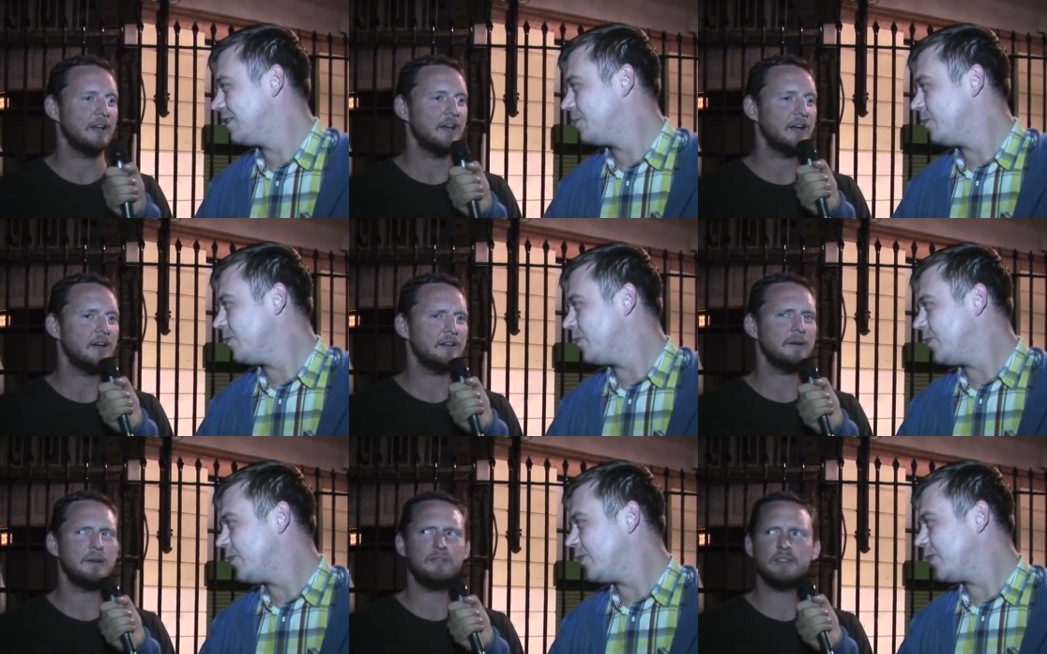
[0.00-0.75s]
Speaker 1: Uh,
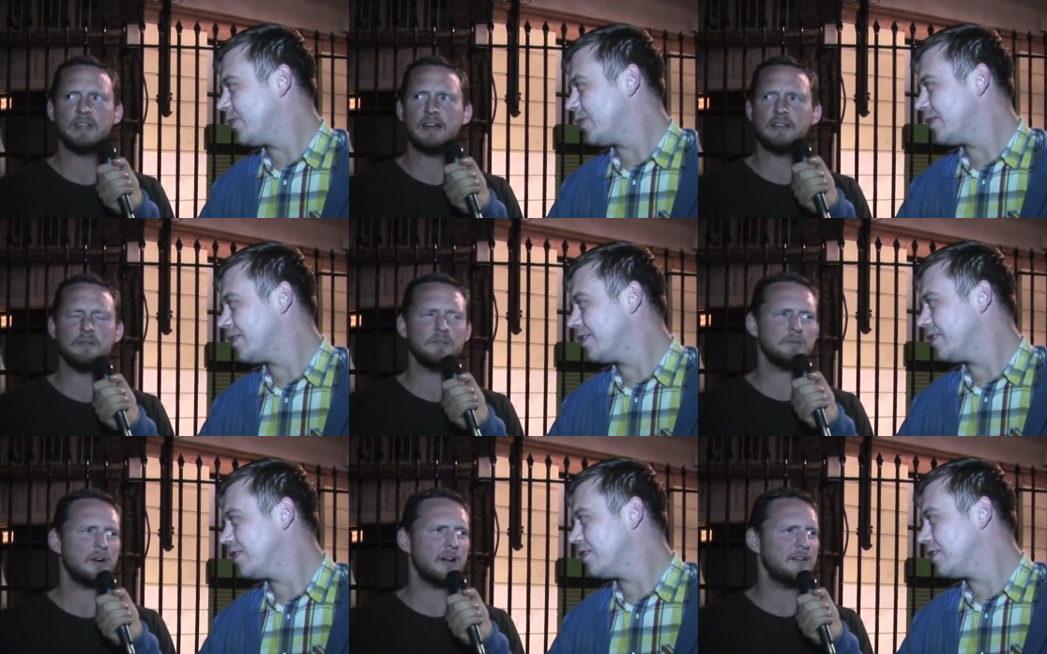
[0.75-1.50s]
no, every day there
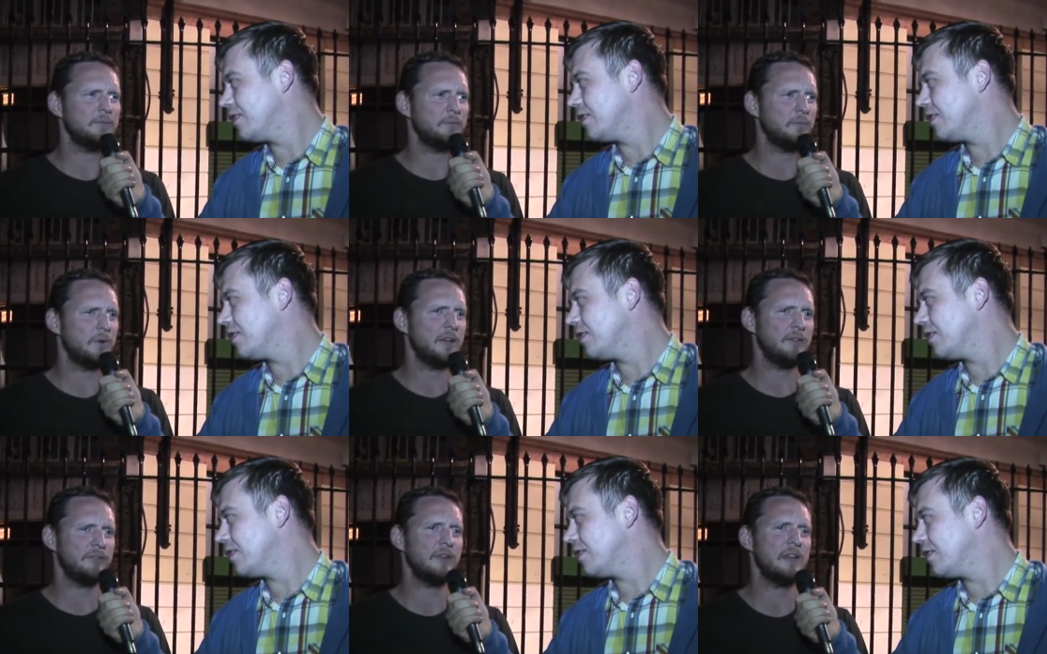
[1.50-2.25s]
was. I had a
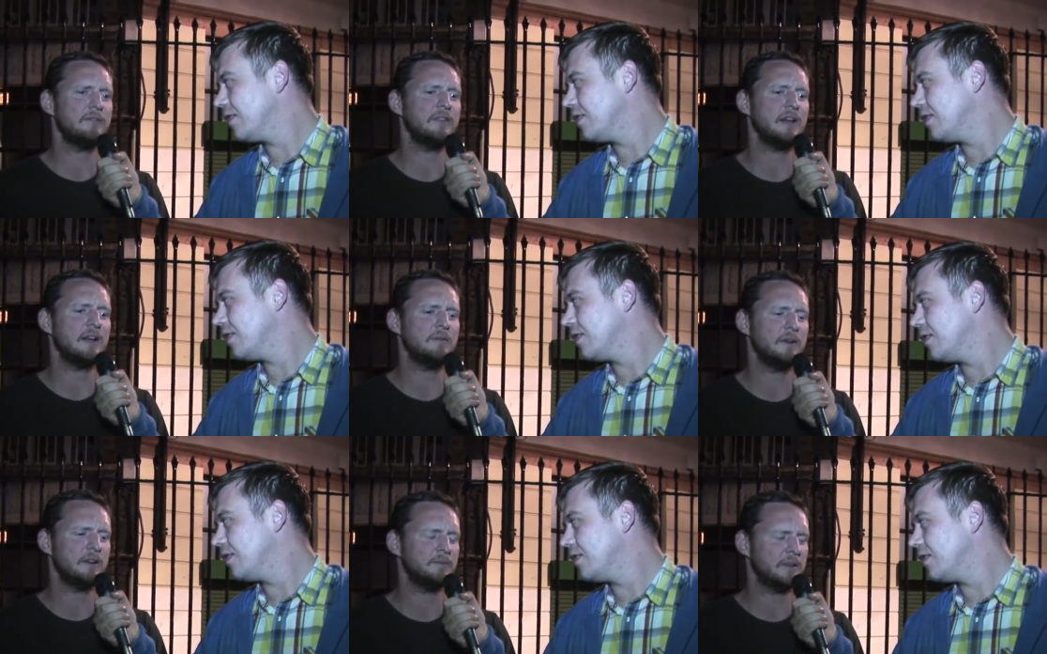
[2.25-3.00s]
weird thing every day
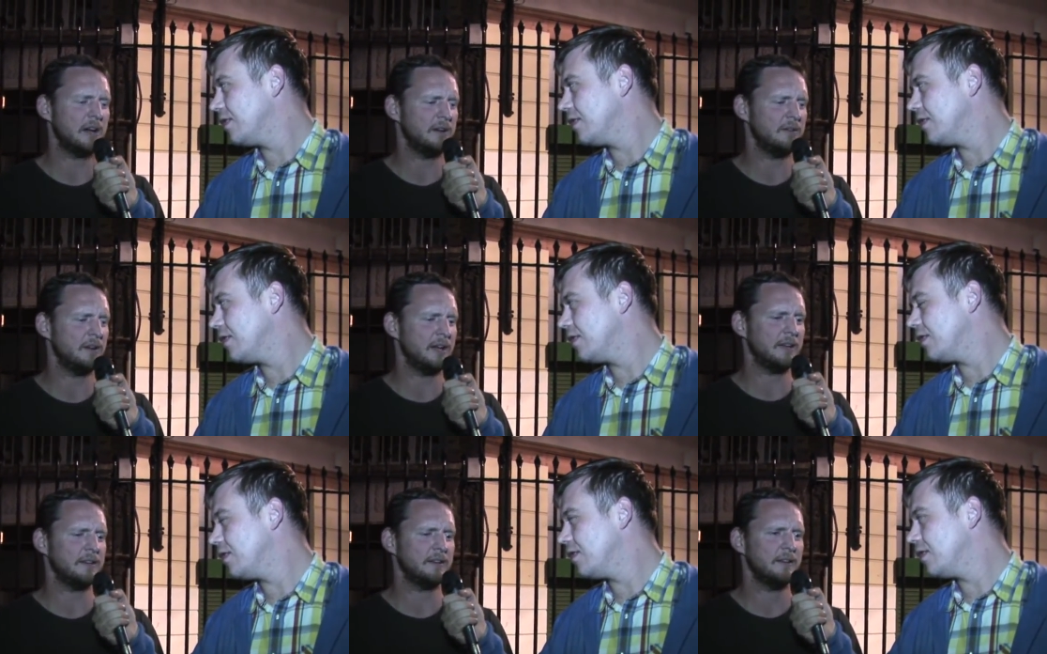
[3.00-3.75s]
where I'd go
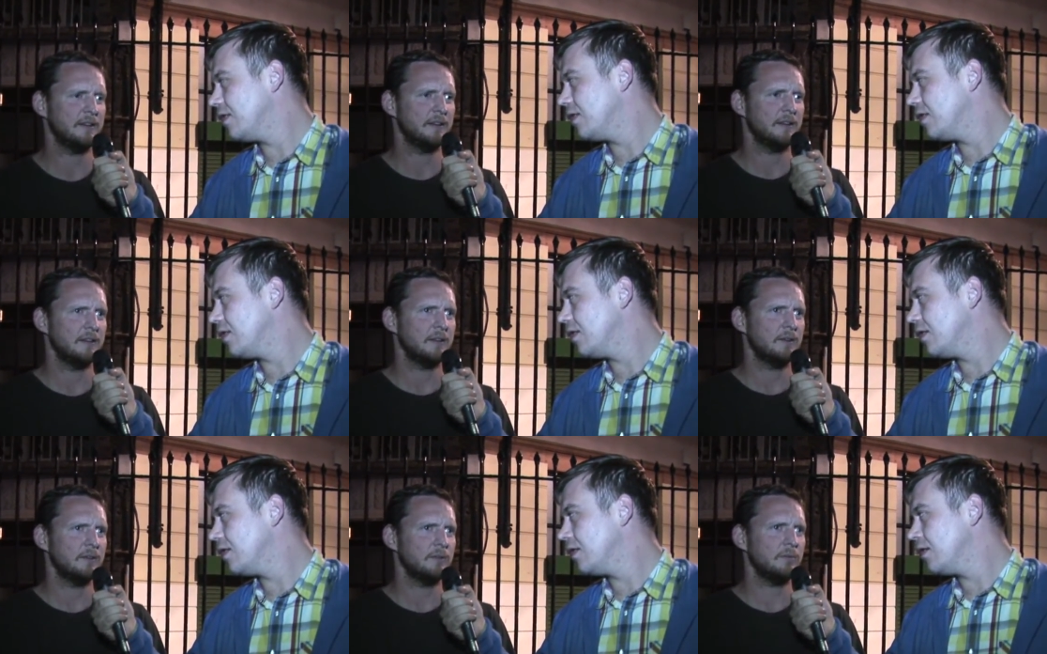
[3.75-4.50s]
like,
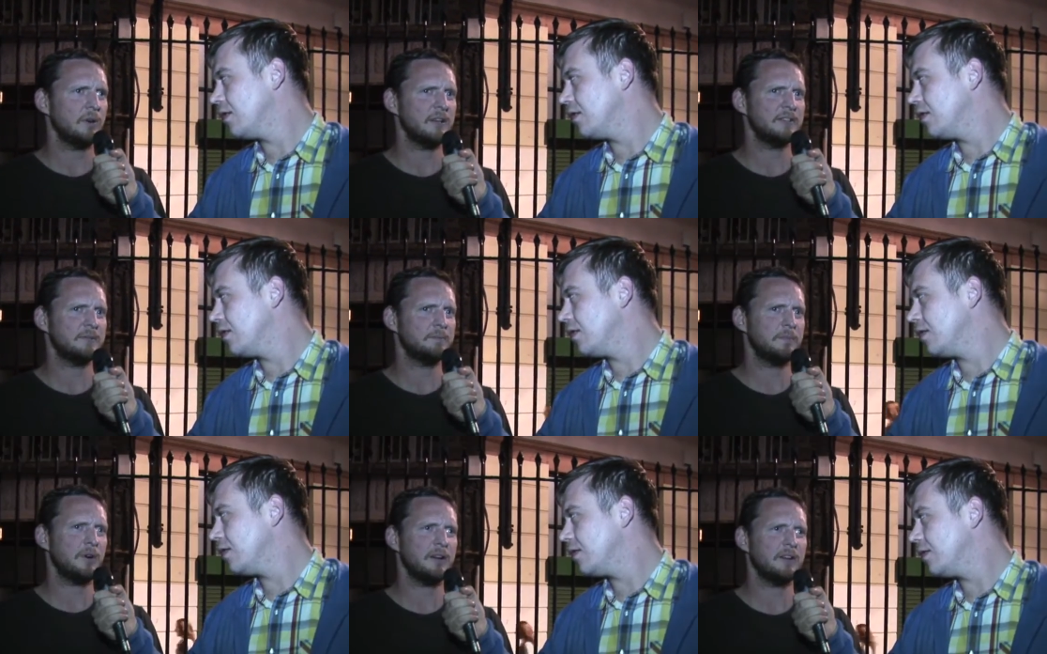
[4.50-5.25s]
"Why is
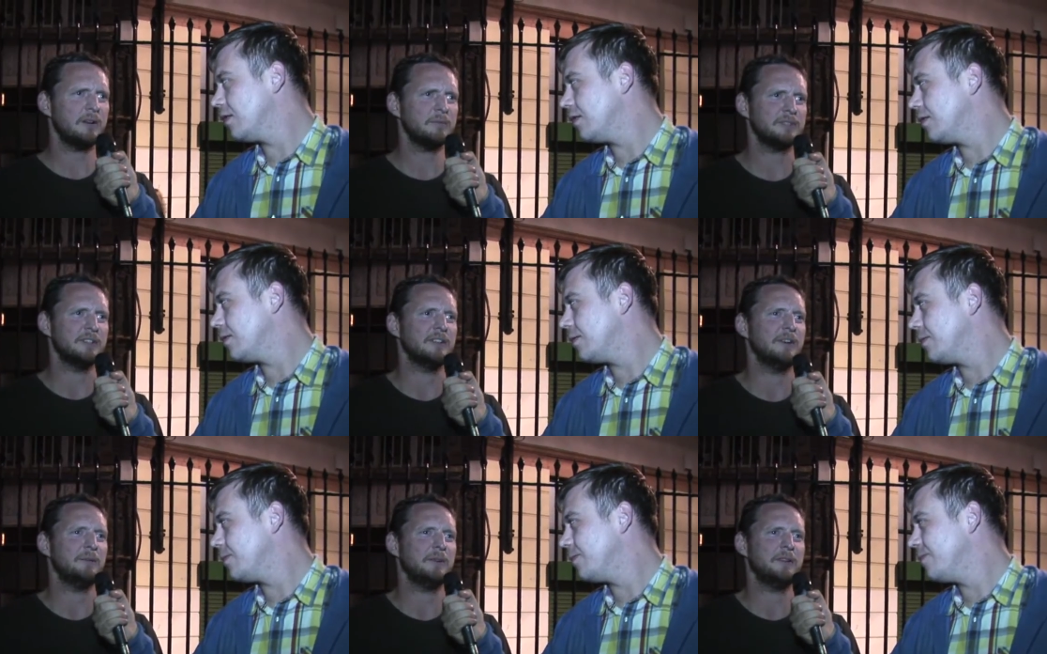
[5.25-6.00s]
Martin
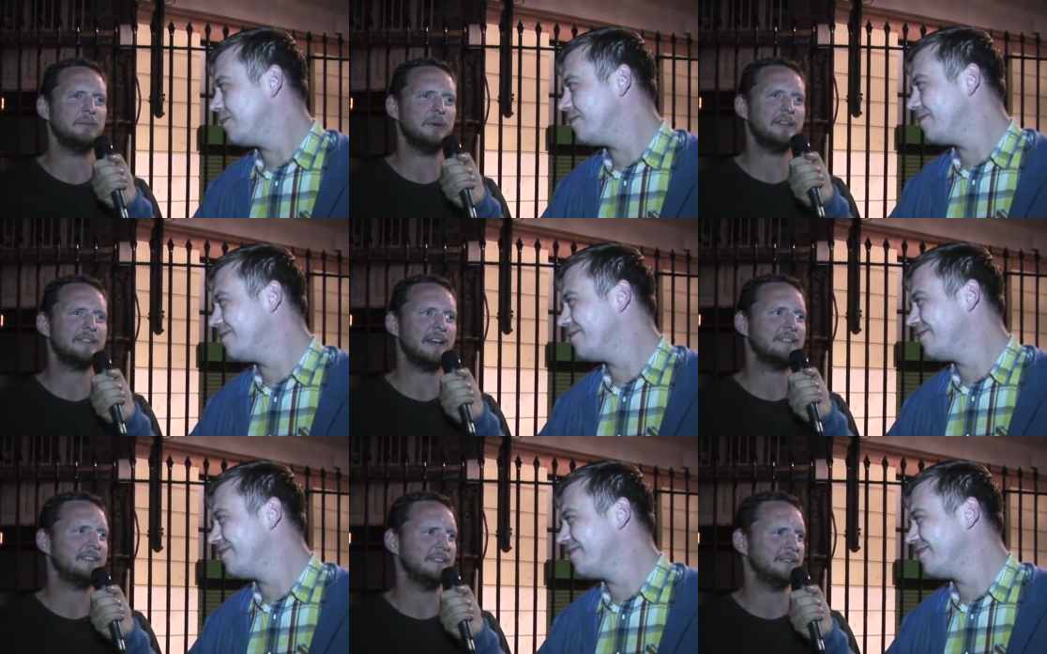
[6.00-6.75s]
Compston like one of the best
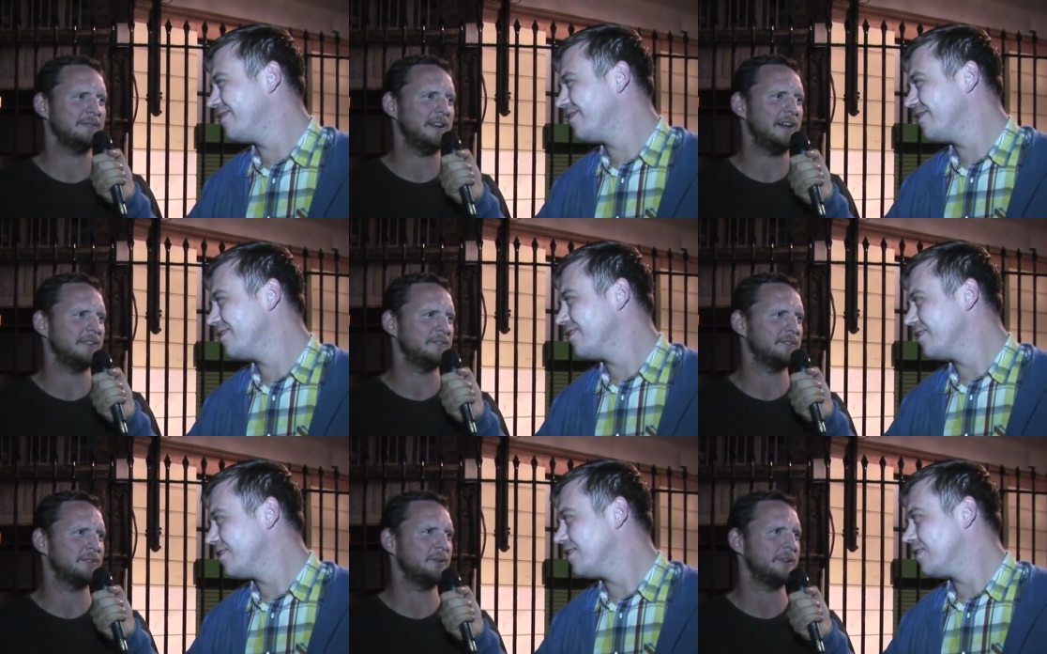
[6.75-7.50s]
actors
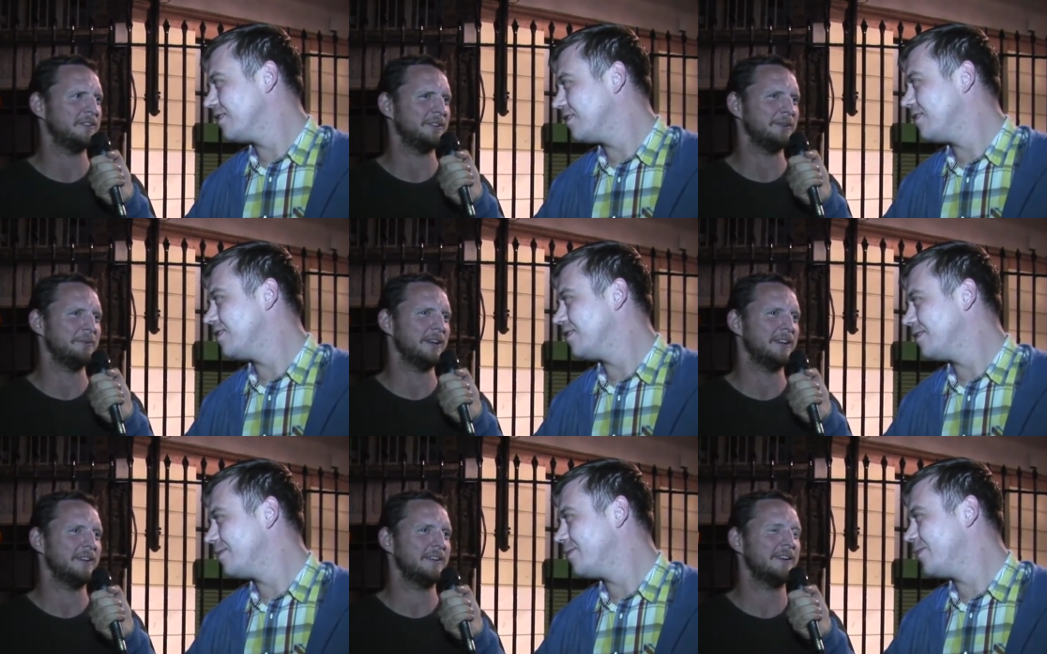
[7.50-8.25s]
around talking to
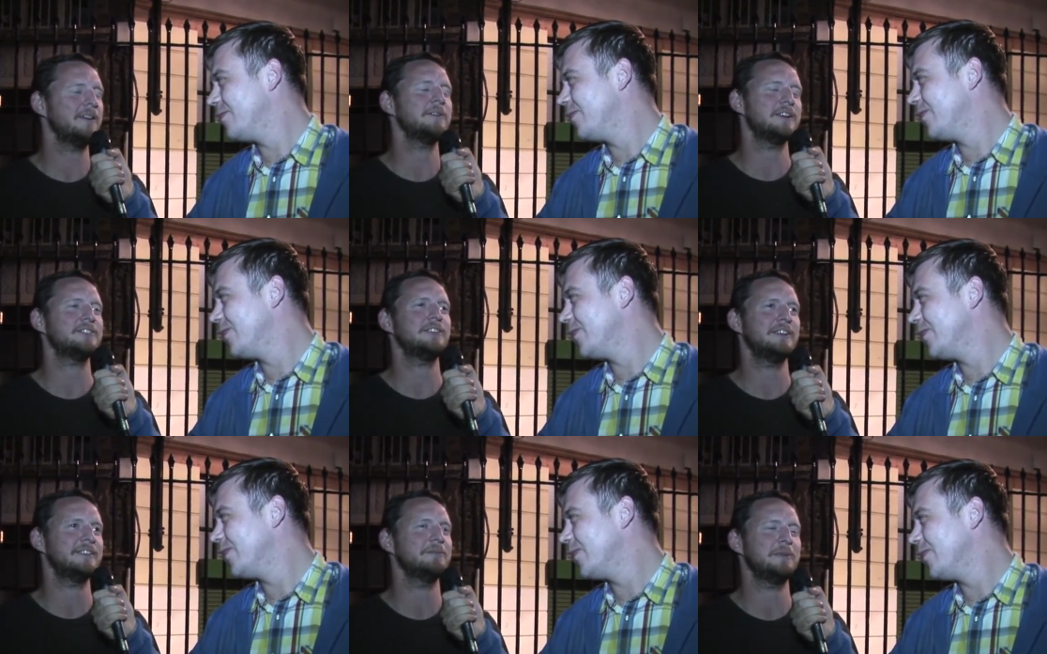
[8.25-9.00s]
me?" Oh yeah,
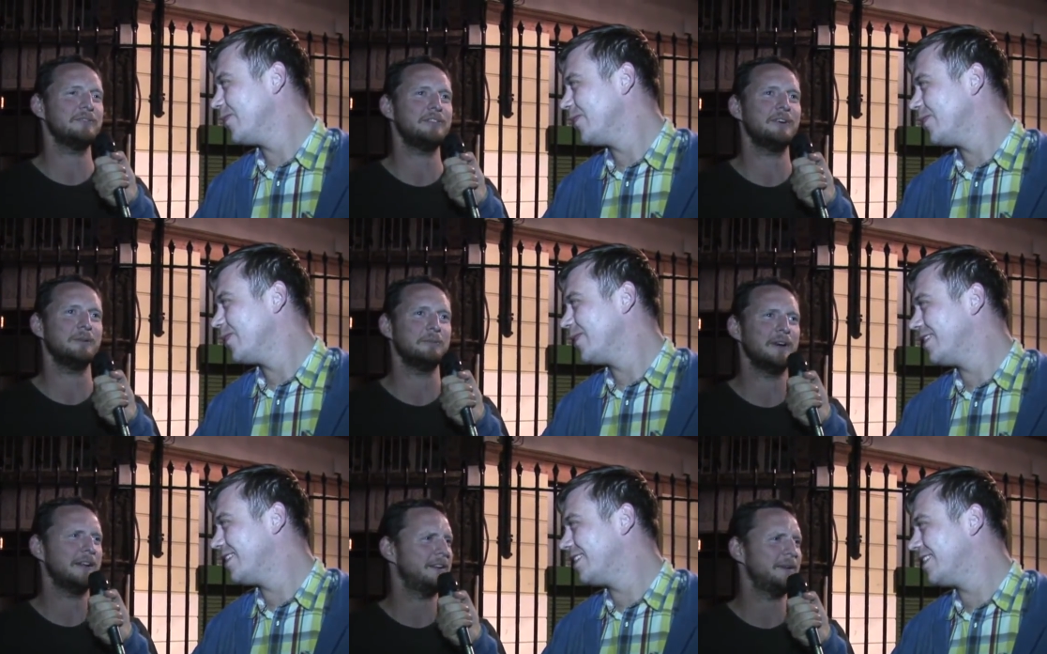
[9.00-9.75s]
shit, he's in my
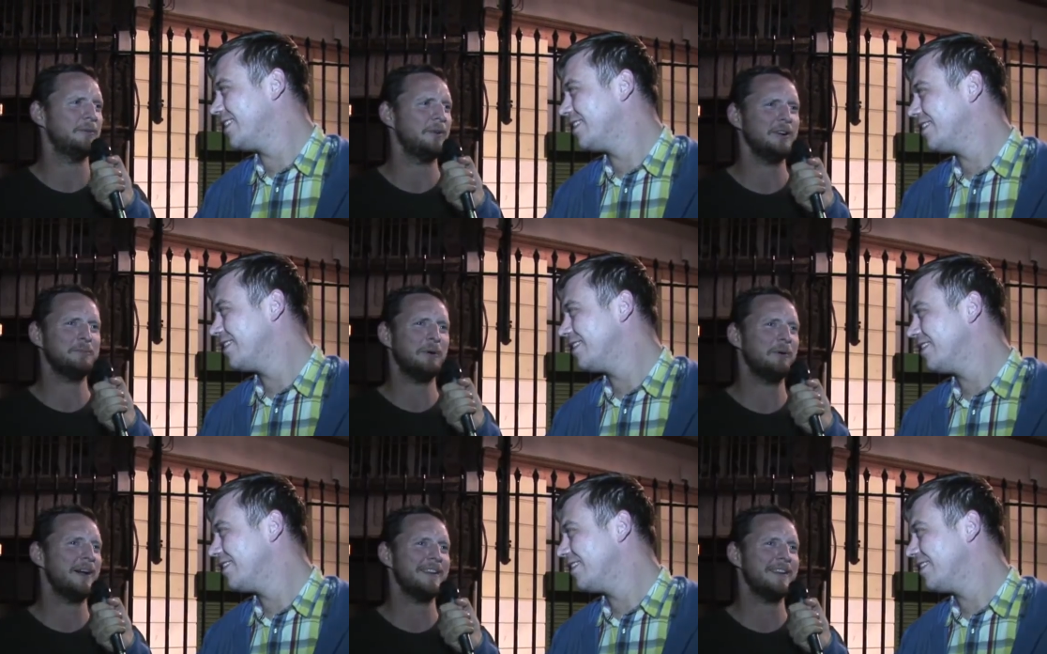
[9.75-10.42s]
film. And then why is Paul